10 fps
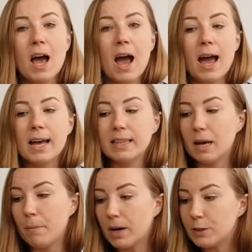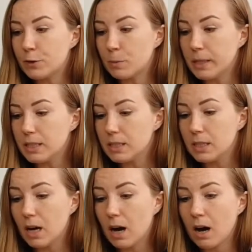And apart from it,
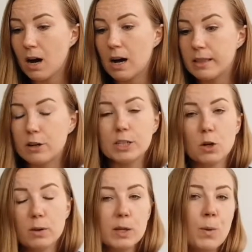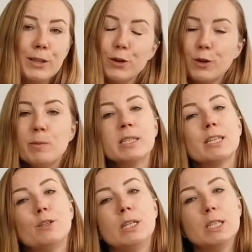there is only one document that
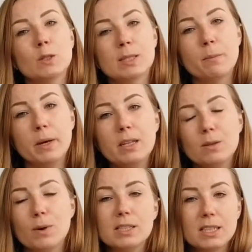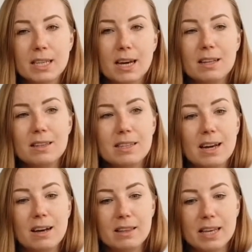you need to submit. Once again,
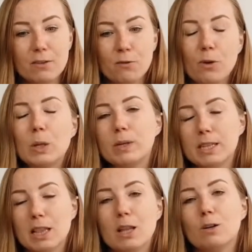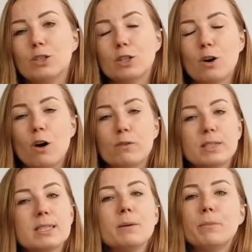they are following the logic of
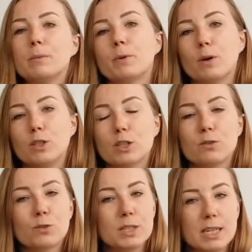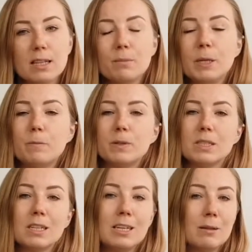simple projects for young people,
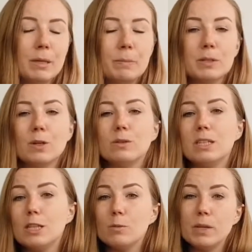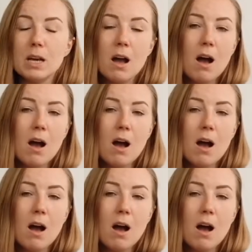that young people don't need to be